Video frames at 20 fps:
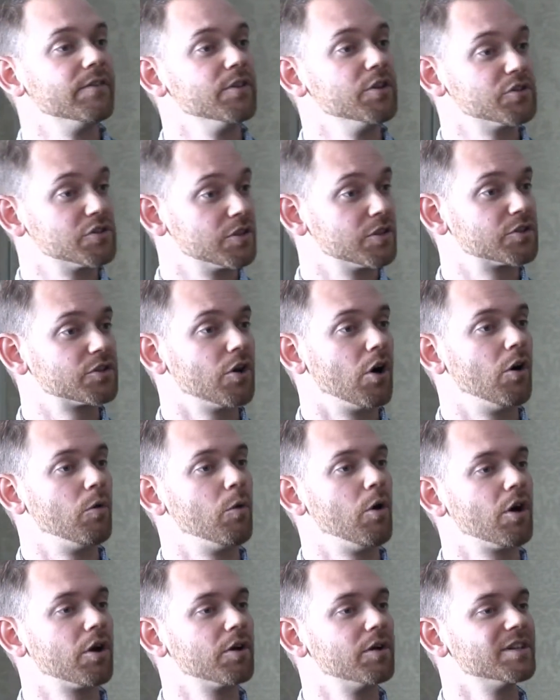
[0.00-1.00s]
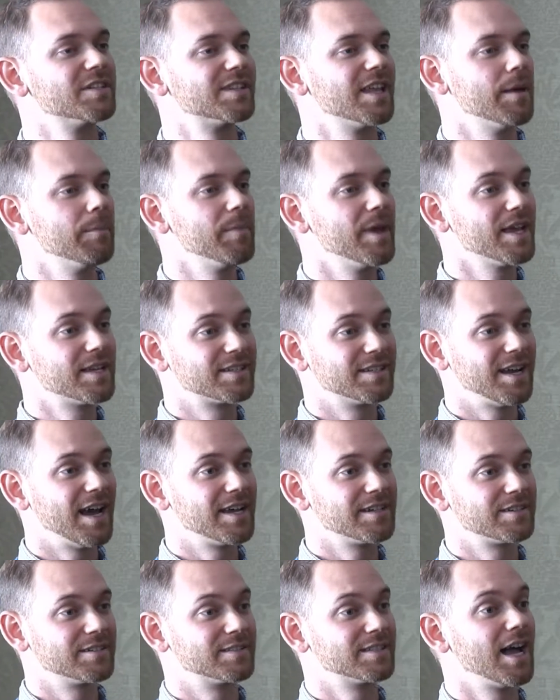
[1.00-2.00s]
of using the salt water is that makes it
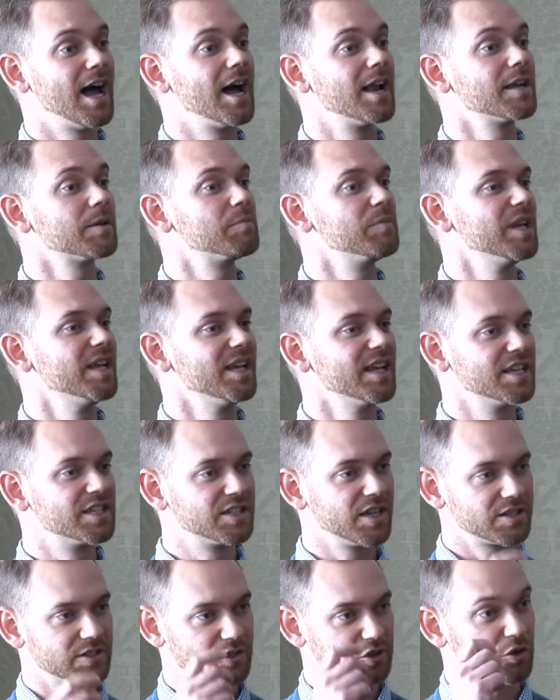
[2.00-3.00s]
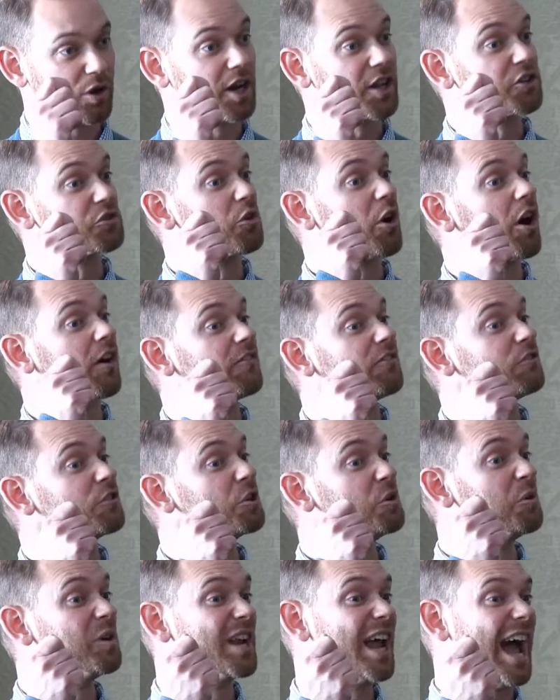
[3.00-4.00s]
isotonic, meaning it doesn't try to draw
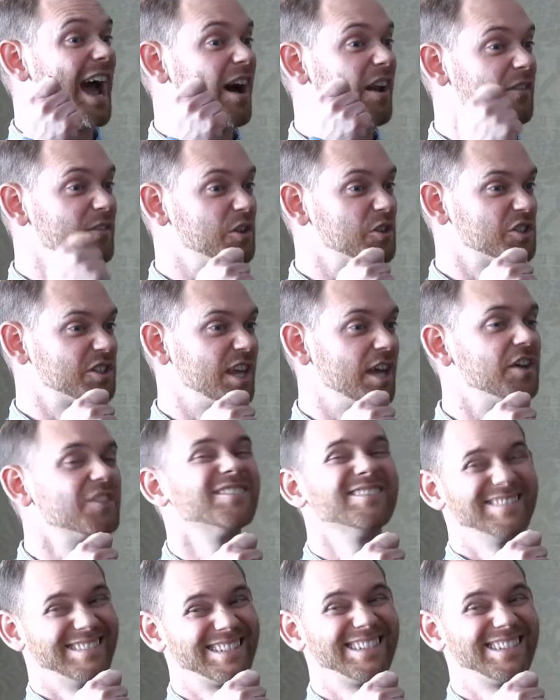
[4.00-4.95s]
fluid out of your cells.